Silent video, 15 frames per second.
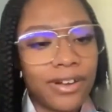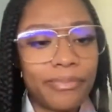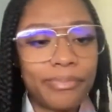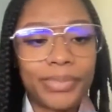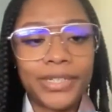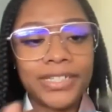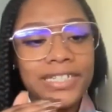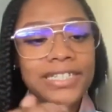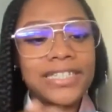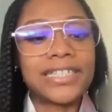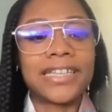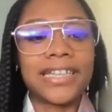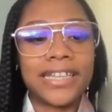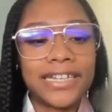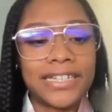
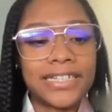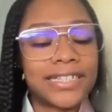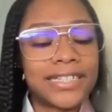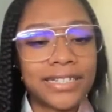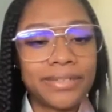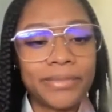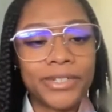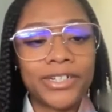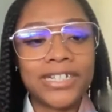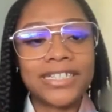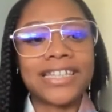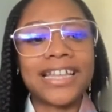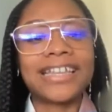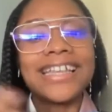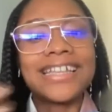policing and into communities.
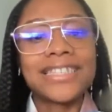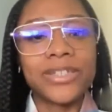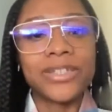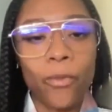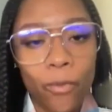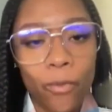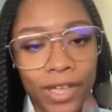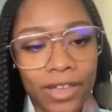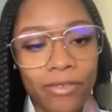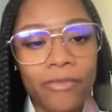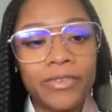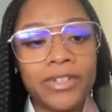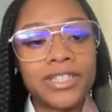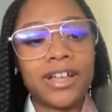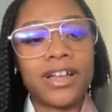Like that's a win. When
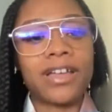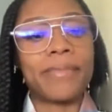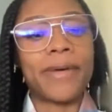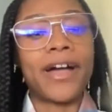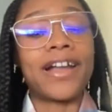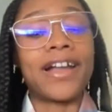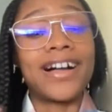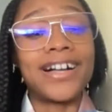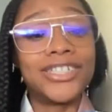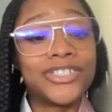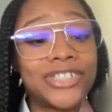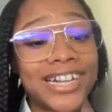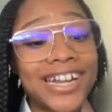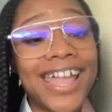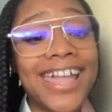we talk about
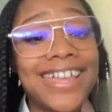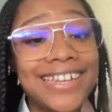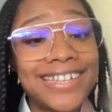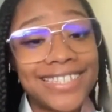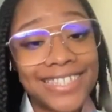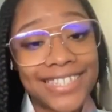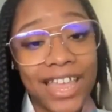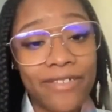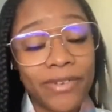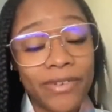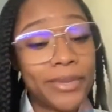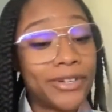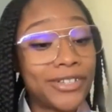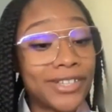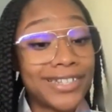$187
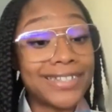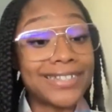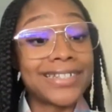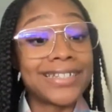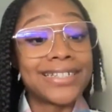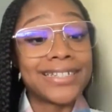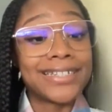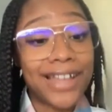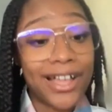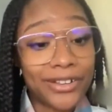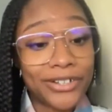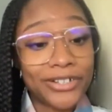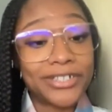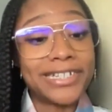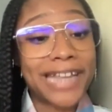million
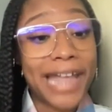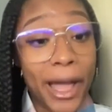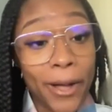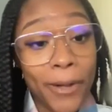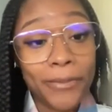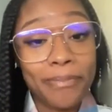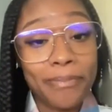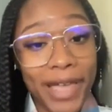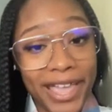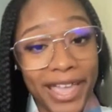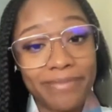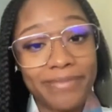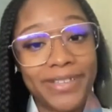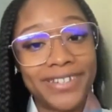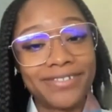down
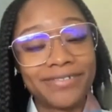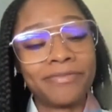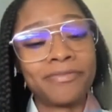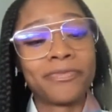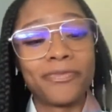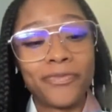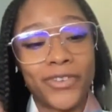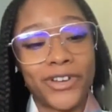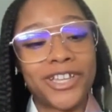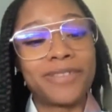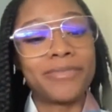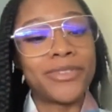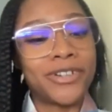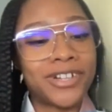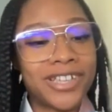payment for
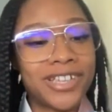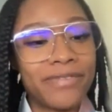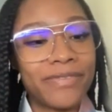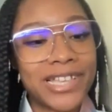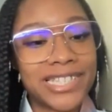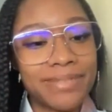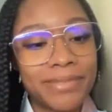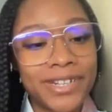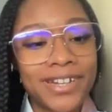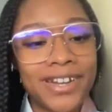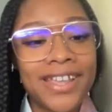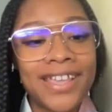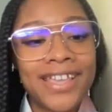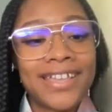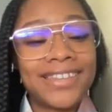community investment,
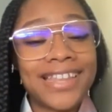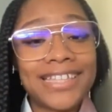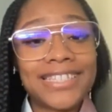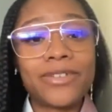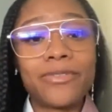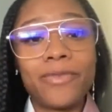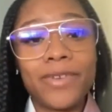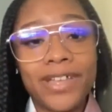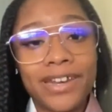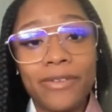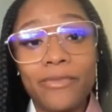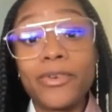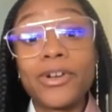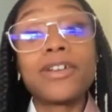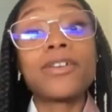that's a win. And
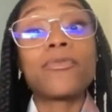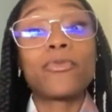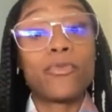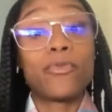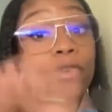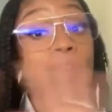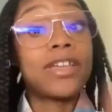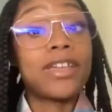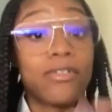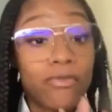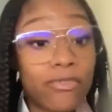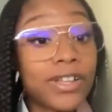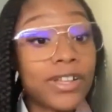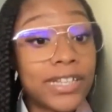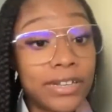we
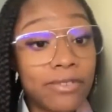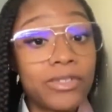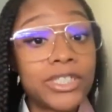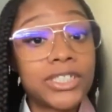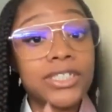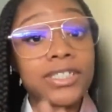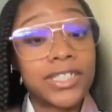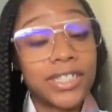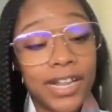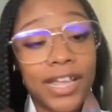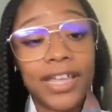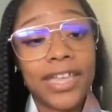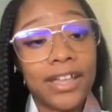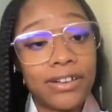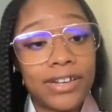really, which the
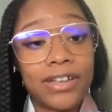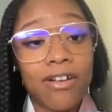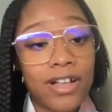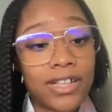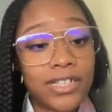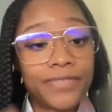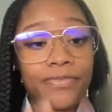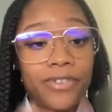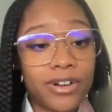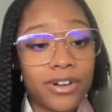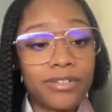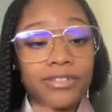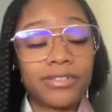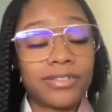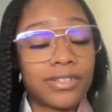net county cost
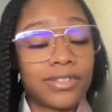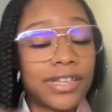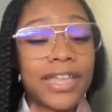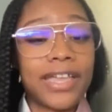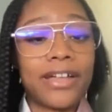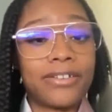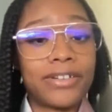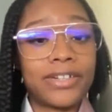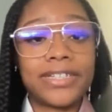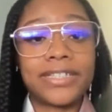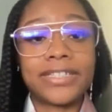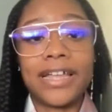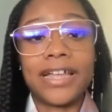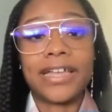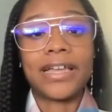for the county
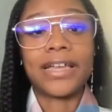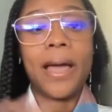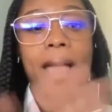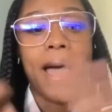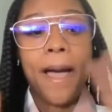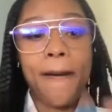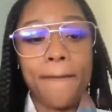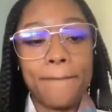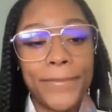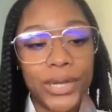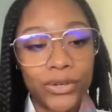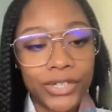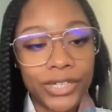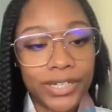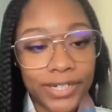is like $1
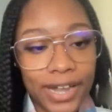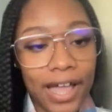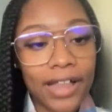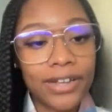billion